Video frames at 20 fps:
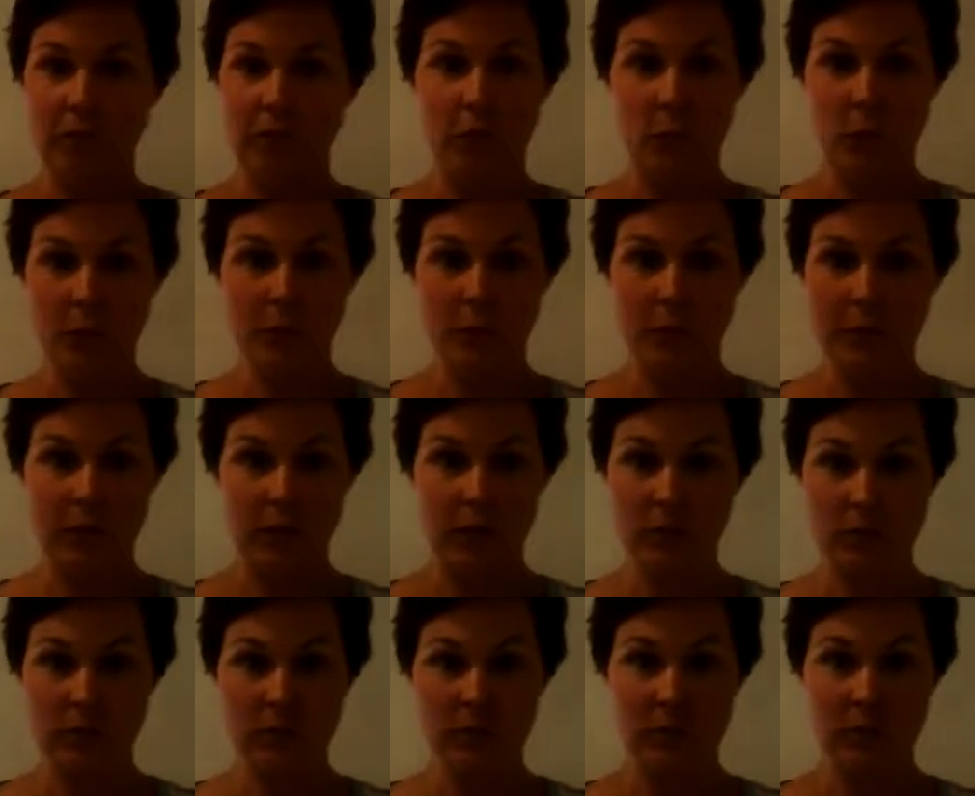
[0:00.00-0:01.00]
for you
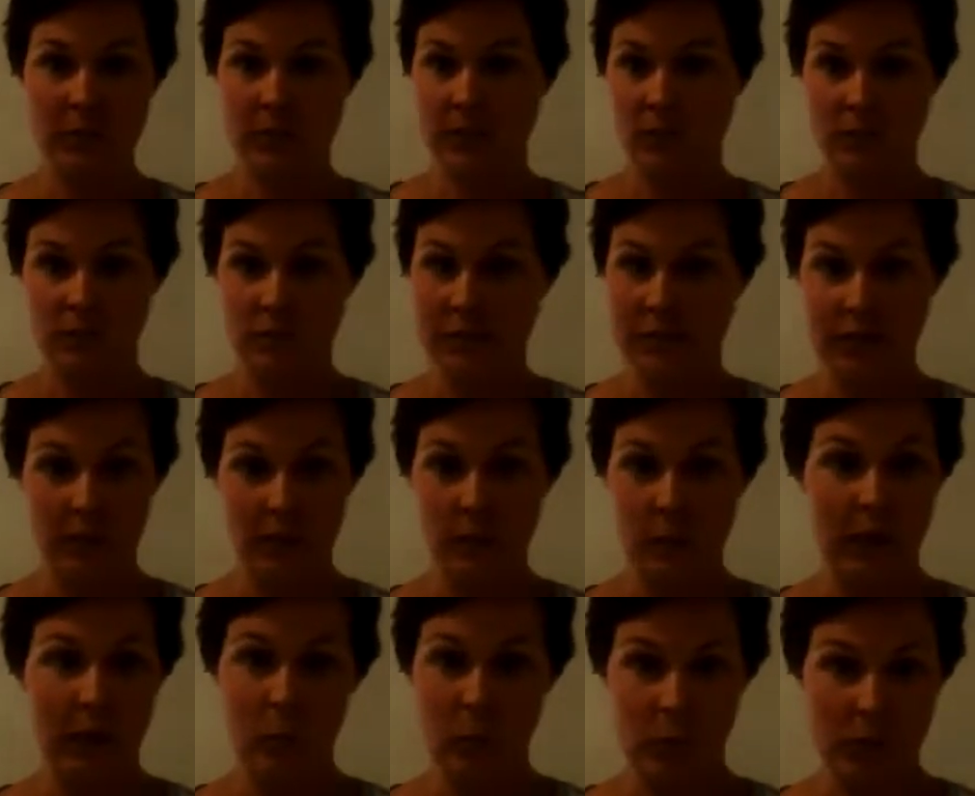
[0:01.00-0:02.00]
because it's not done the way
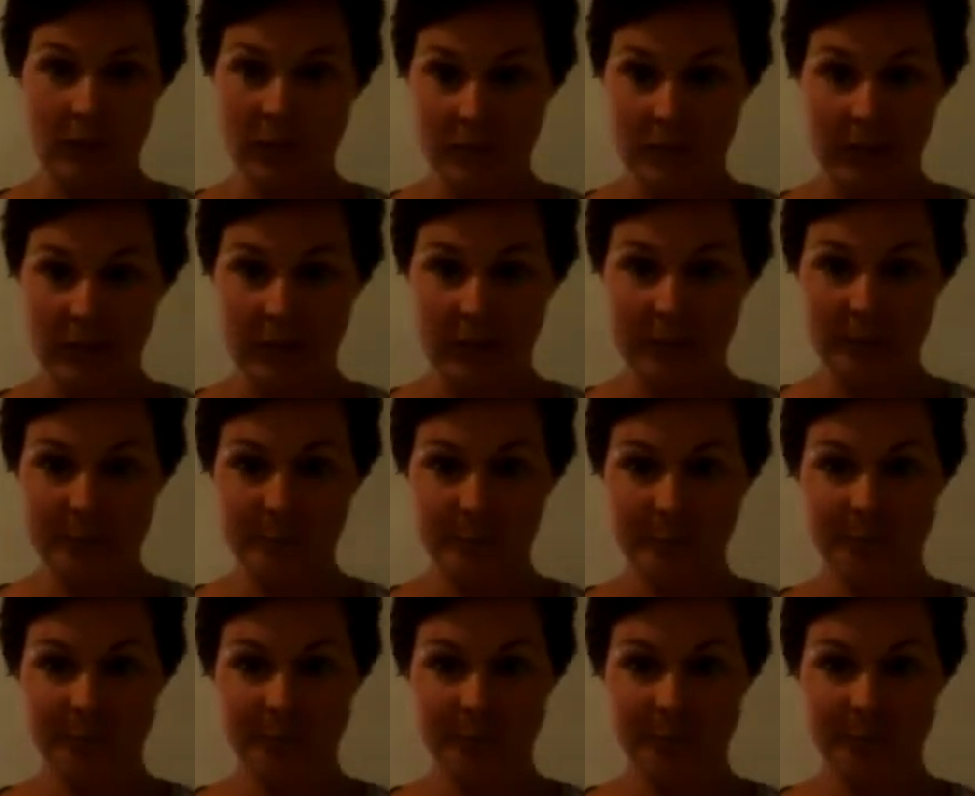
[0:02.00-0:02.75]
you want it done.